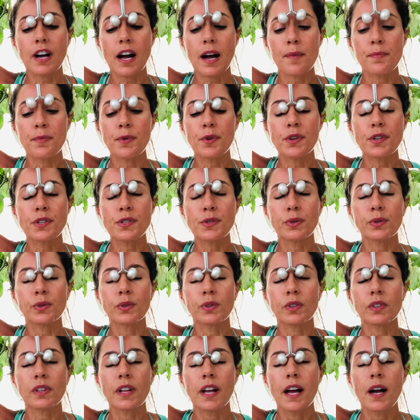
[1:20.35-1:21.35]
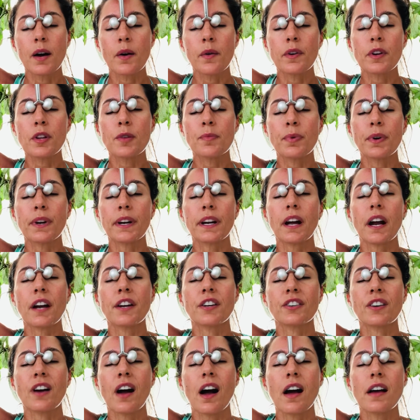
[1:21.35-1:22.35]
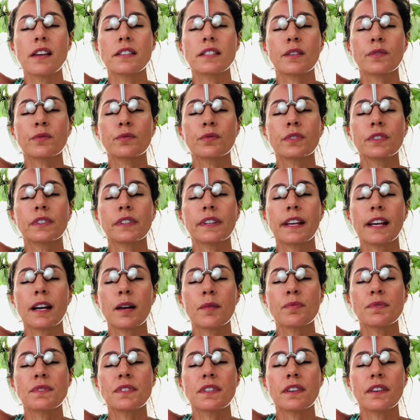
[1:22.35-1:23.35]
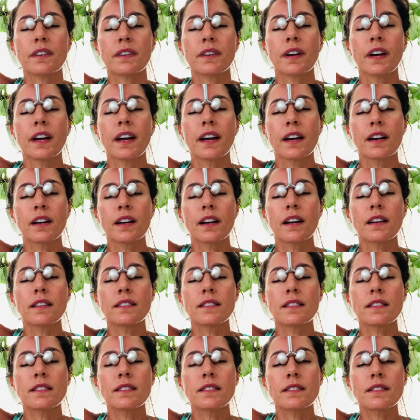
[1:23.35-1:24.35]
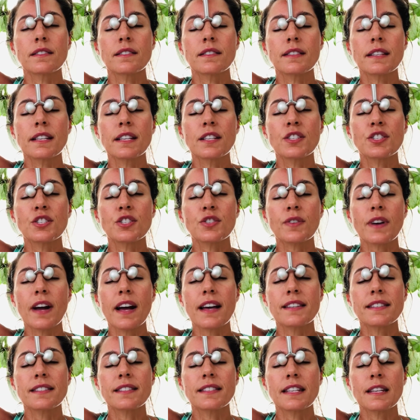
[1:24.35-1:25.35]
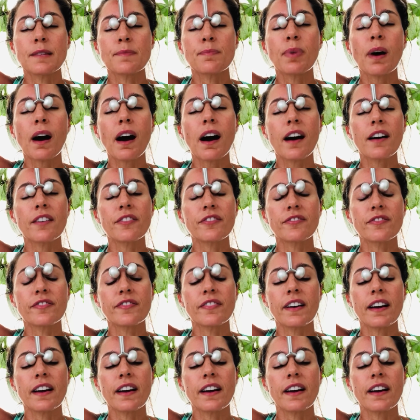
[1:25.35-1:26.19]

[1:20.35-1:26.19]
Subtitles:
beauty tool, when you put it on your eyes, it really helps to de-stress, depuff,